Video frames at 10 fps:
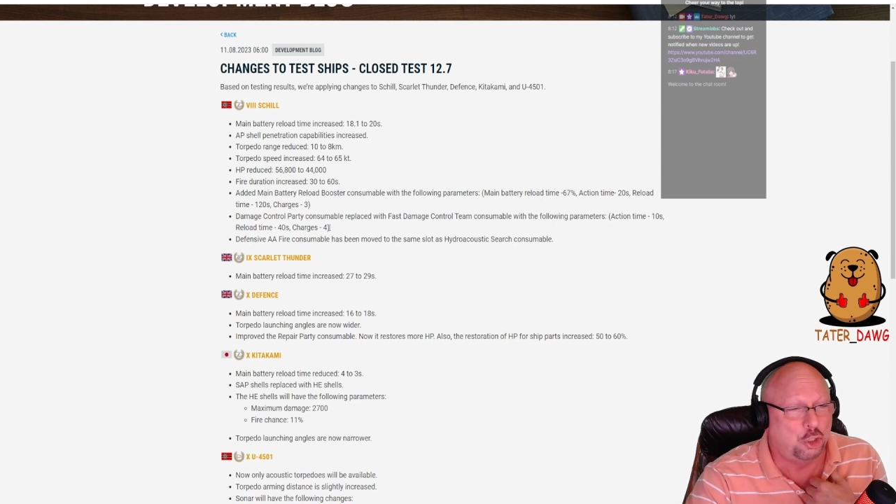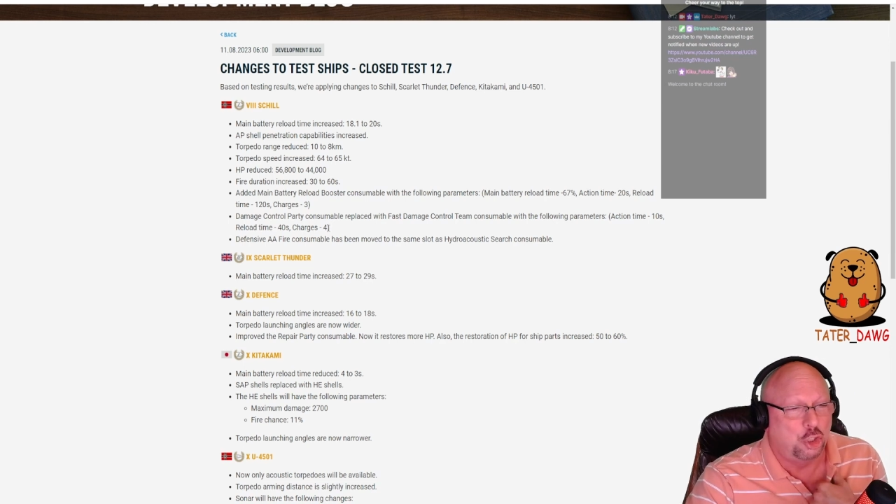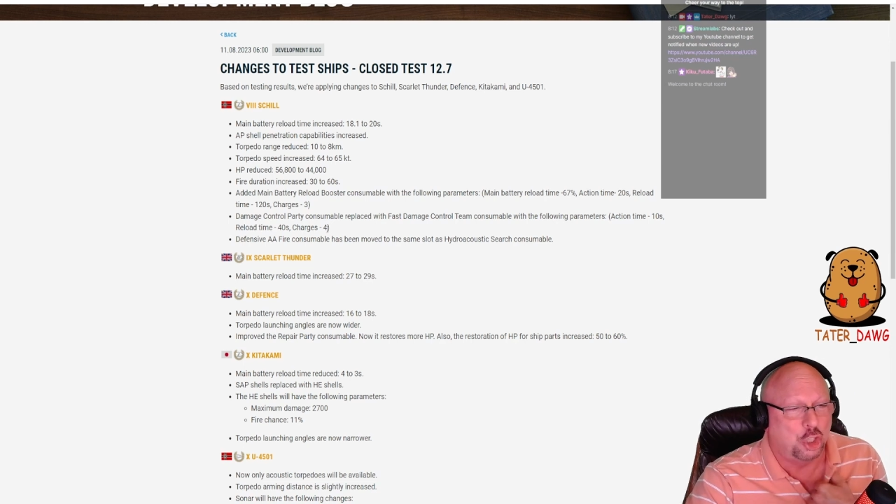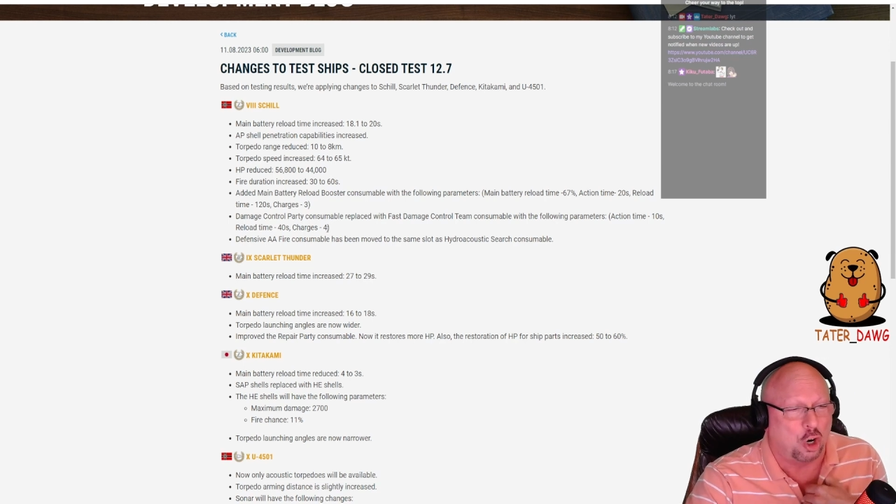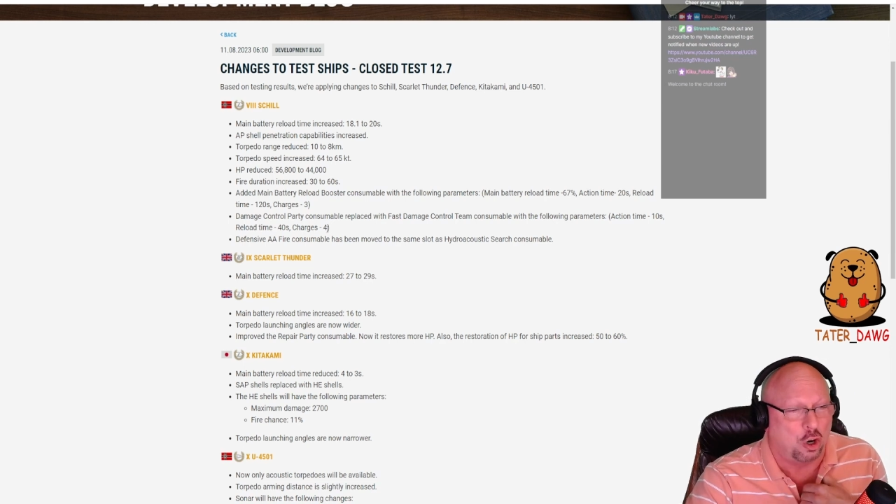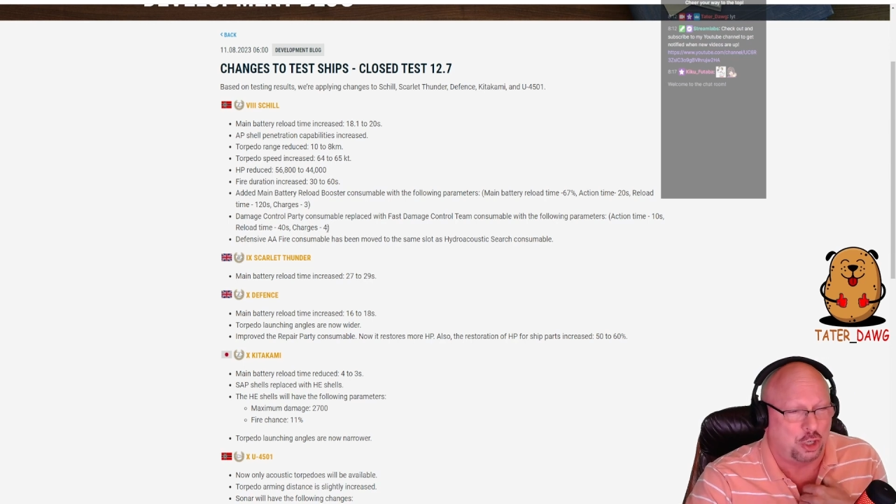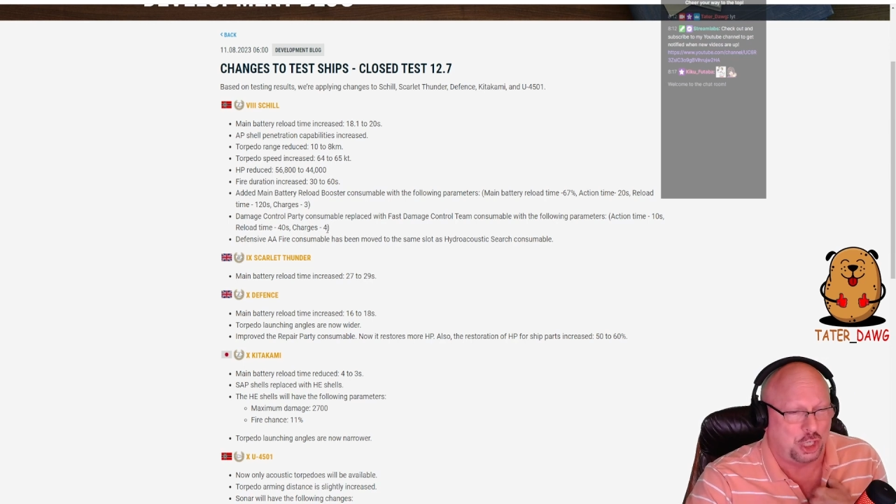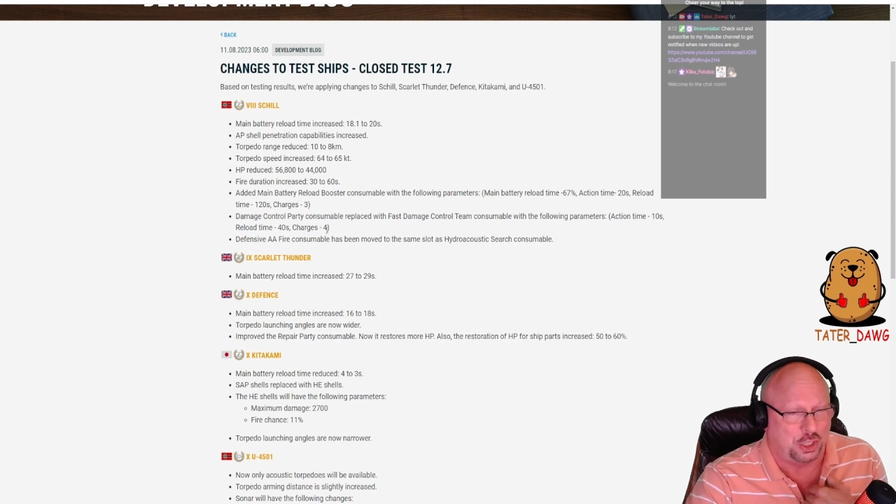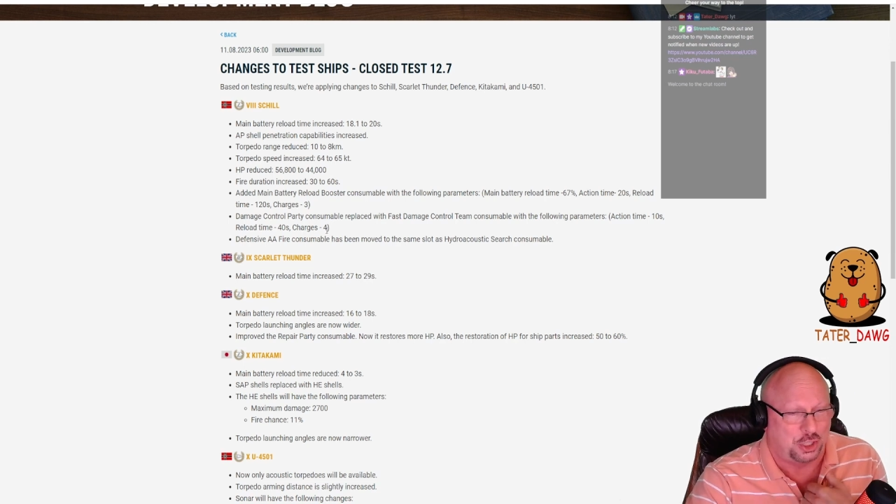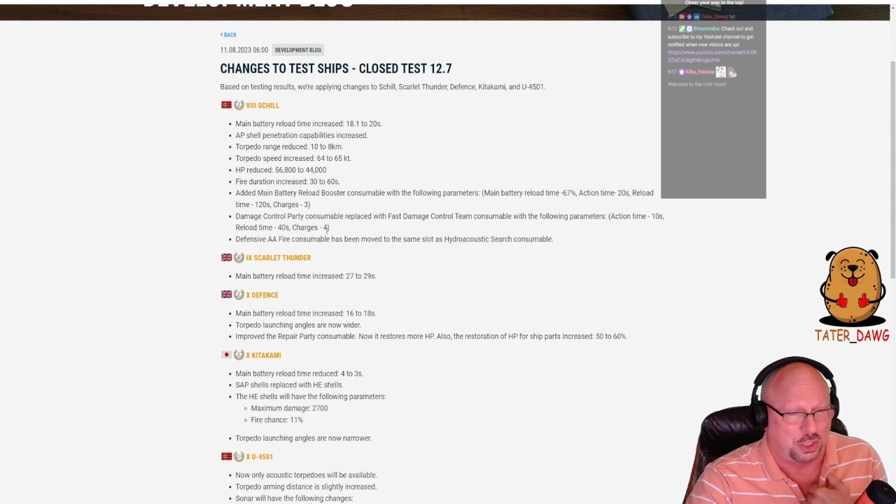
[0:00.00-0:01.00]

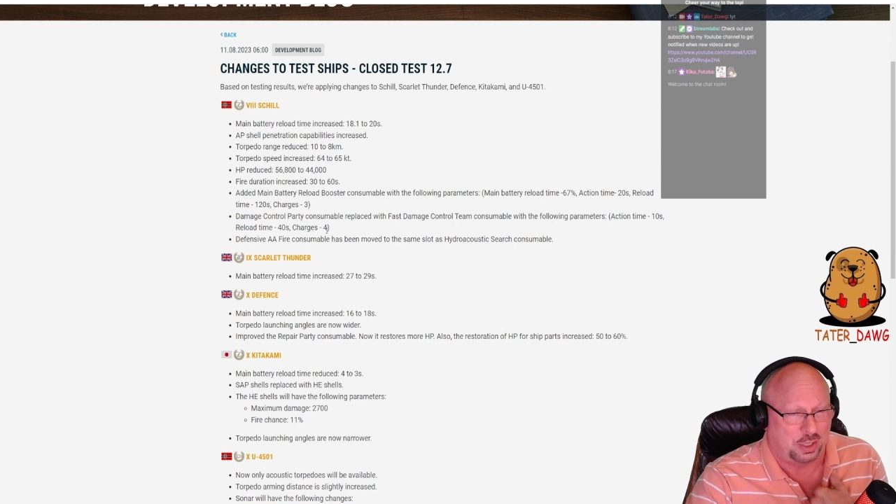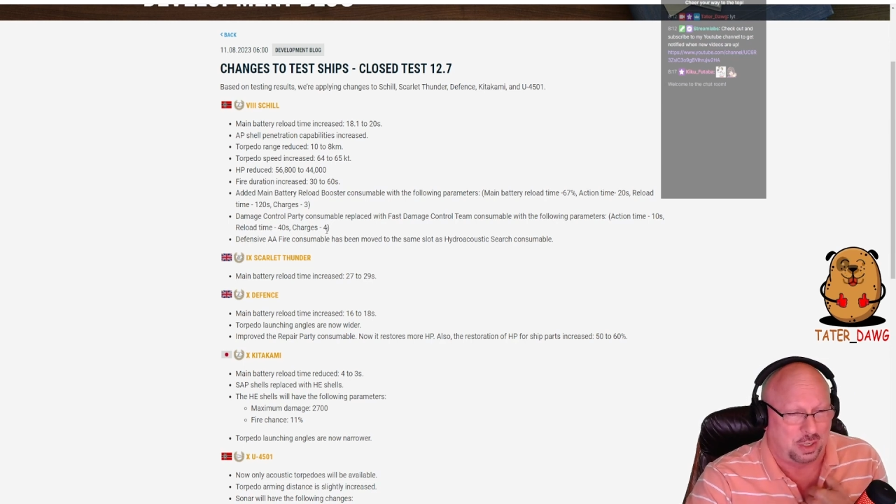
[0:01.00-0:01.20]
charges.